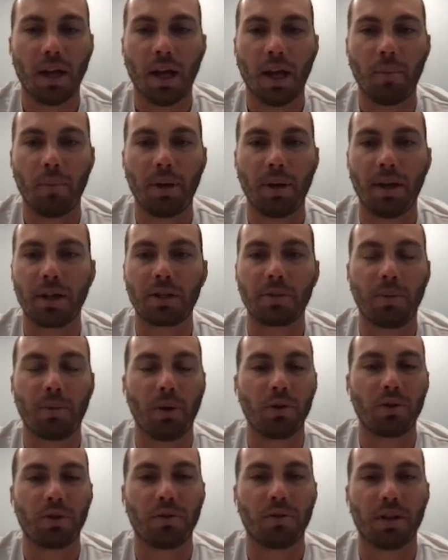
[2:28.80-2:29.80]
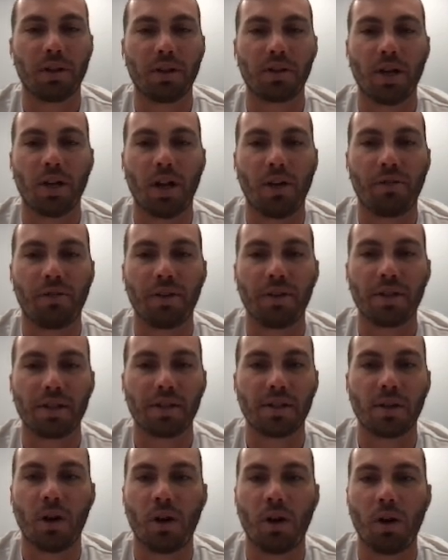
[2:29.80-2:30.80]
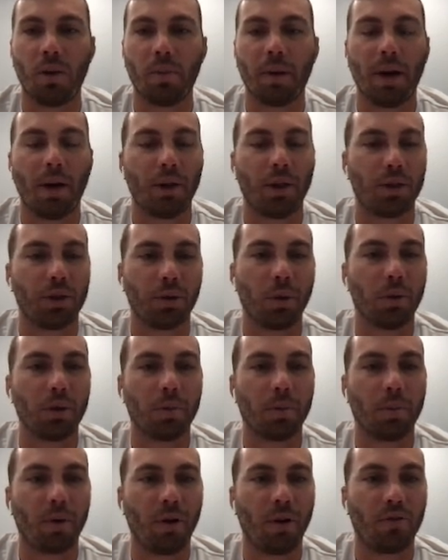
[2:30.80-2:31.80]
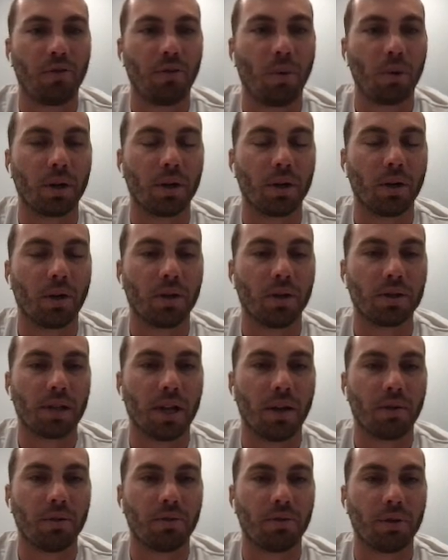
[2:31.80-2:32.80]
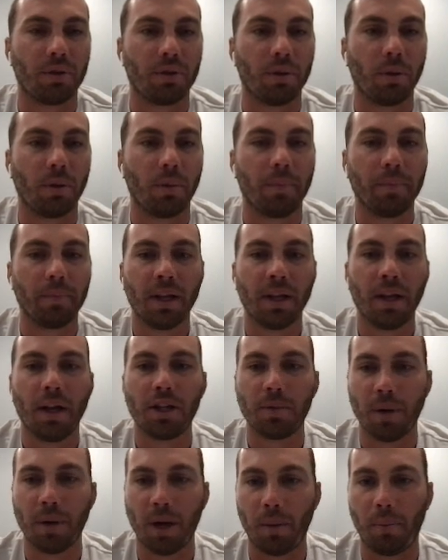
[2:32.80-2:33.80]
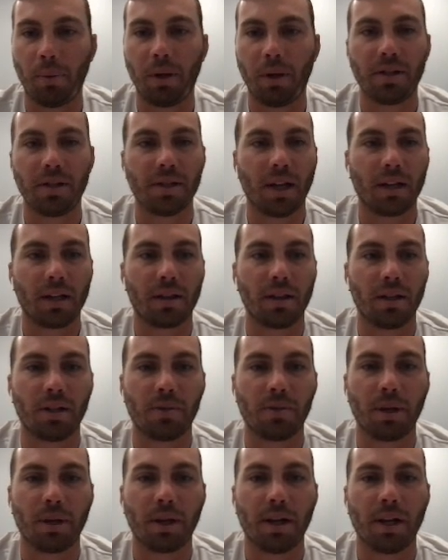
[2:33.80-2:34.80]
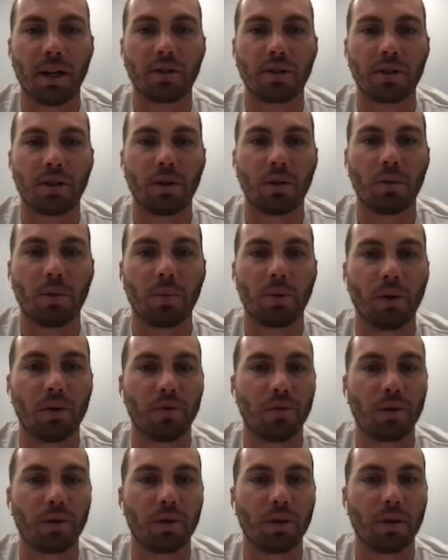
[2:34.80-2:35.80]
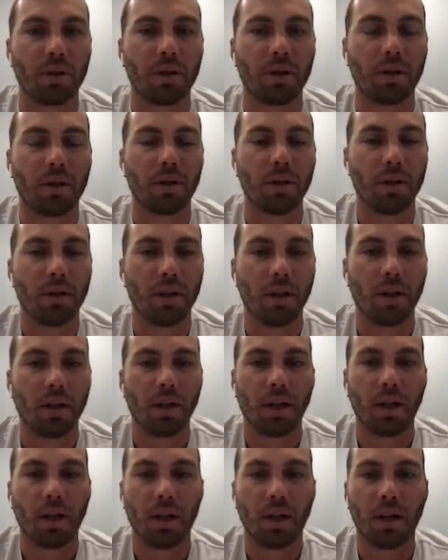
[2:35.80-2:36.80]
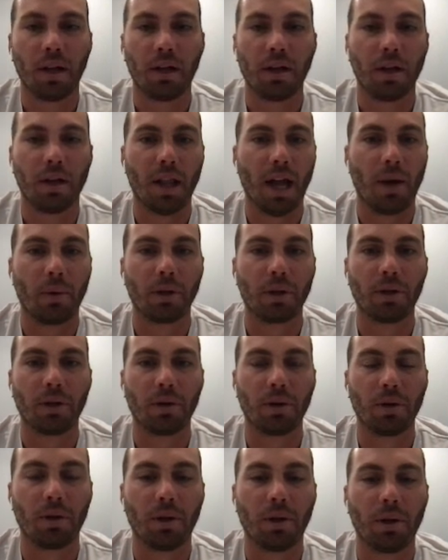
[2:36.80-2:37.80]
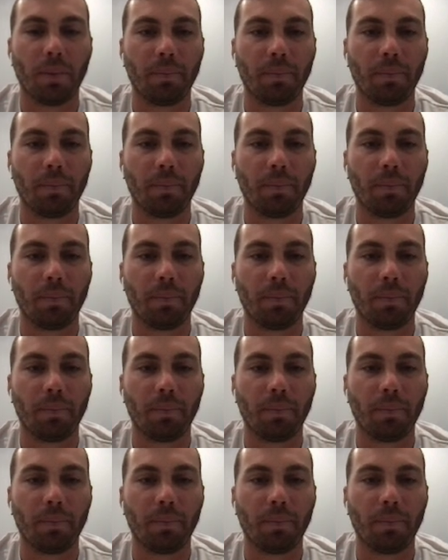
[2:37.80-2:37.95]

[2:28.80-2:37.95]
And being explosive in this offense isn't all about throwing the ball 40 yards down the field. It's about plays like this being executed perfectly and allowing your